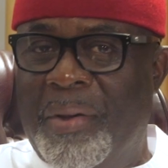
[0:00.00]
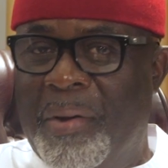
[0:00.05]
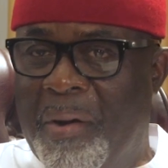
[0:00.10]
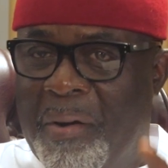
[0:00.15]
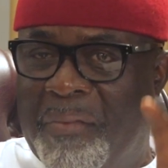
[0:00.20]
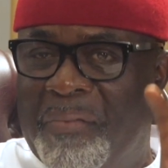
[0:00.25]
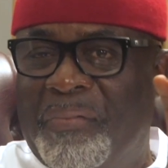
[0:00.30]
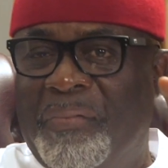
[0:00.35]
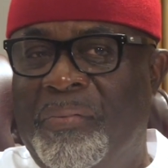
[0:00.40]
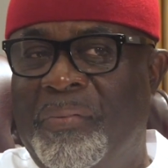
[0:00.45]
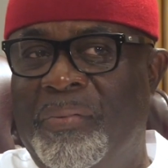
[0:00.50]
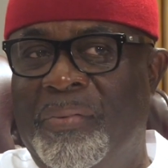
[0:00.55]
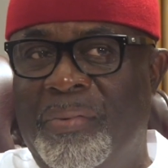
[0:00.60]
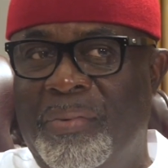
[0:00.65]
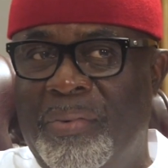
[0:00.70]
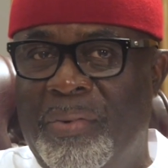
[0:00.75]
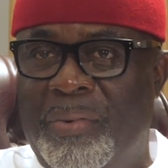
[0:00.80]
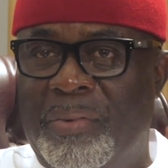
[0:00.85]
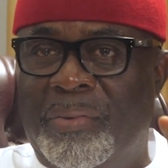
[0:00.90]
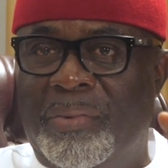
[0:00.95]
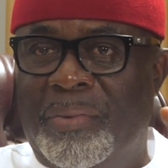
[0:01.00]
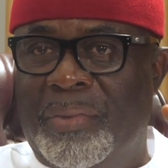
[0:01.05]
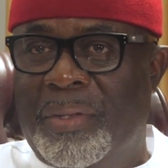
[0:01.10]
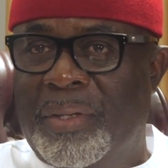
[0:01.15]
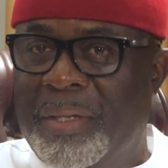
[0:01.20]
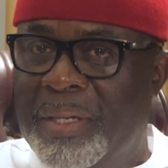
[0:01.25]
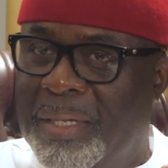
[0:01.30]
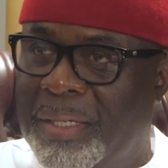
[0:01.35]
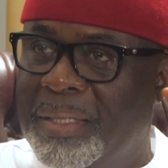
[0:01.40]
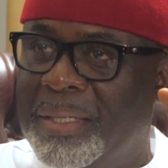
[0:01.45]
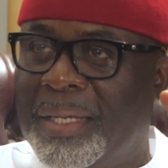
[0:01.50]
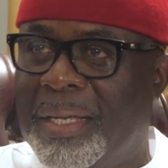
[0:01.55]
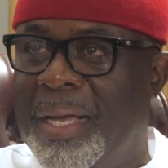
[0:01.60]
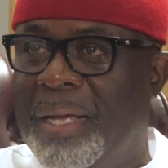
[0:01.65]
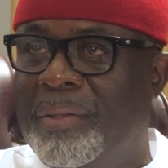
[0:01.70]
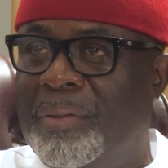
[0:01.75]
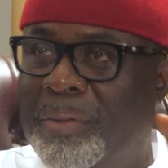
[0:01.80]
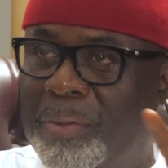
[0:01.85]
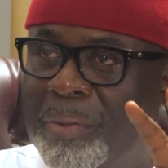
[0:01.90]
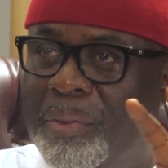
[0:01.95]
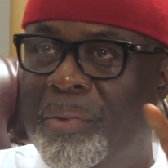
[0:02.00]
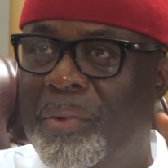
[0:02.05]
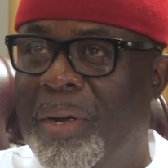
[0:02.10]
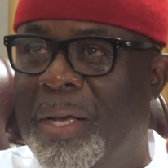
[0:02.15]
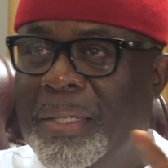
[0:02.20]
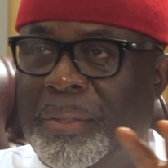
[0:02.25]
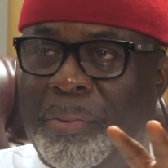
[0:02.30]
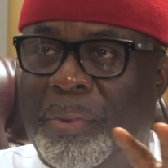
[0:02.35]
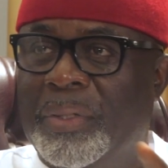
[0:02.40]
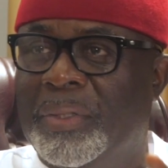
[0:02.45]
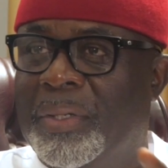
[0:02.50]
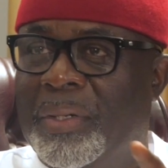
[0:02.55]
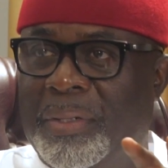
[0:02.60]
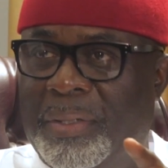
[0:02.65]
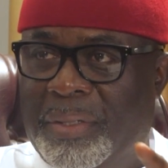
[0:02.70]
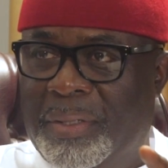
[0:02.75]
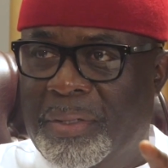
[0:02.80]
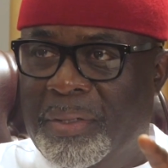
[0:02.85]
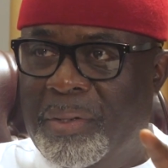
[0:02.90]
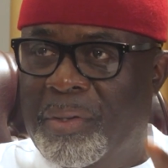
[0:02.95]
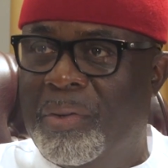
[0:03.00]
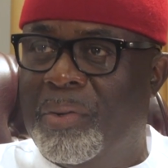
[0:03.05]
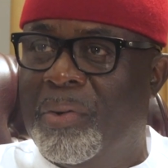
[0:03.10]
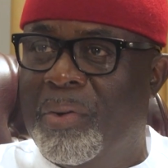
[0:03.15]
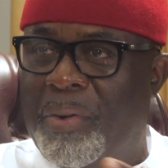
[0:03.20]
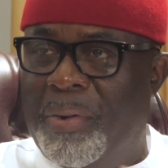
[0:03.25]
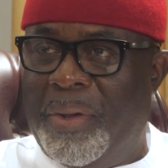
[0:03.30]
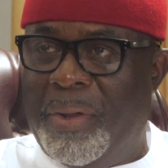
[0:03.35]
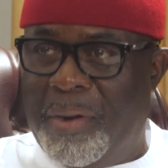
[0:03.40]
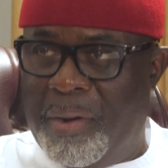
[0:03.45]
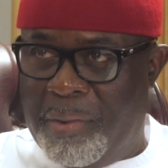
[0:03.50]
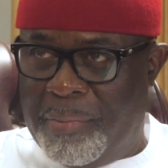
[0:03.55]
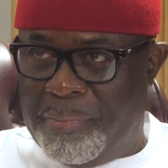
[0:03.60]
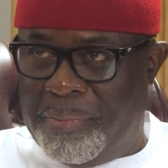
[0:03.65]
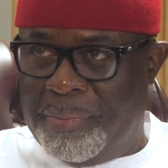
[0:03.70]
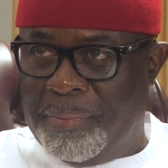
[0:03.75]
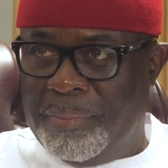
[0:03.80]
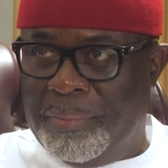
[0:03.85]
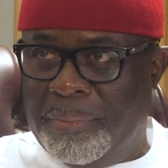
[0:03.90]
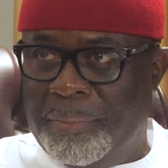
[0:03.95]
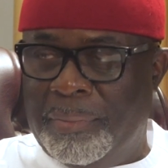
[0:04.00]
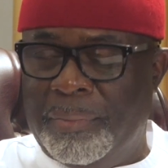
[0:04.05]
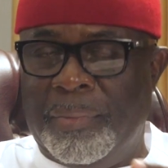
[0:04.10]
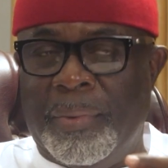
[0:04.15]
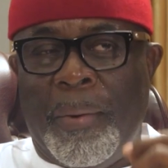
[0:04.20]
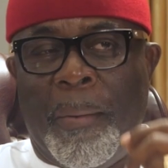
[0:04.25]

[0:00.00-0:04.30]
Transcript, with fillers: of these two exposures growing up. Mm.